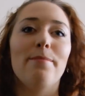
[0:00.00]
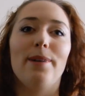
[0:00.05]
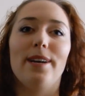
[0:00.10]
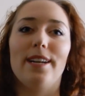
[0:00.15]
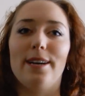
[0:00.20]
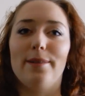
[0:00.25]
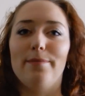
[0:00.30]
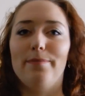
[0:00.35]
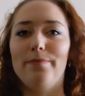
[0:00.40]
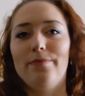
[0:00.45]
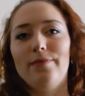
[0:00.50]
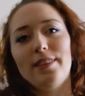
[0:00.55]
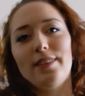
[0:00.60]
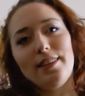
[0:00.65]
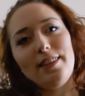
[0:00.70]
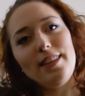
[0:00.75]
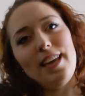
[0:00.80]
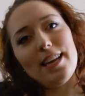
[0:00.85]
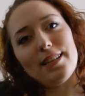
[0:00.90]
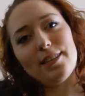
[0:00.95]
But
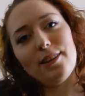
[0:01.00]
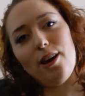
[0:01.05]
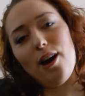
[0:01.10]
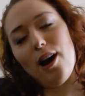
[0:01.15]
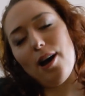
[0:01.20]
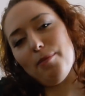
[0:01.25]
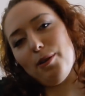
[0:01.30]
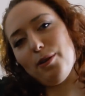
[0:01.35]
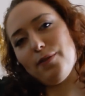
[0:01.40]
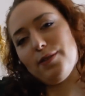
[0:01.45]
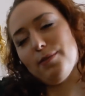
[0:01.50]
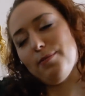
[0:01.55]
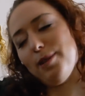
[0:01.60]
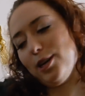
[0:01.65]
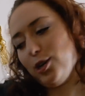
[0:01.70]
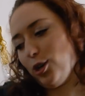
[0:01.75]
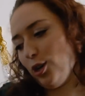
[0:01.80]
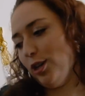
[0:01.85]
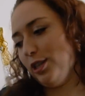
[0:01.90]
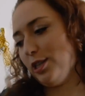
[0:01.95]
yeah, so I'm off to
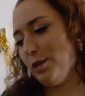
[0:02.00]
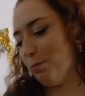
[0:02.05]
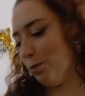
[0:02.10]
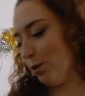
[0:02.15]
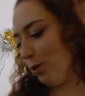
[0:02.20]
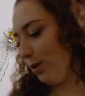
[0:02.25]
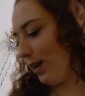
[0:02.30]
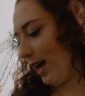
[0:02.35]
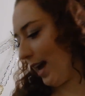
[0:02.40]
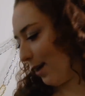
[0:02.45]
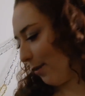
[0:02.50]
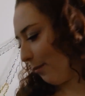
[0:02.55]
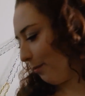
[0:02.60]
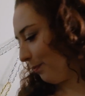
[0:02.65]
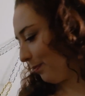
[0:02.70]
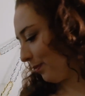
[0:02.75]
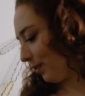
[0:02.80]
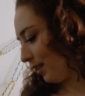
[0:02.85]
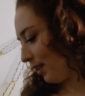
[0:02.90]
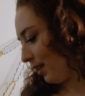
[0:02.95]
my geology ball now,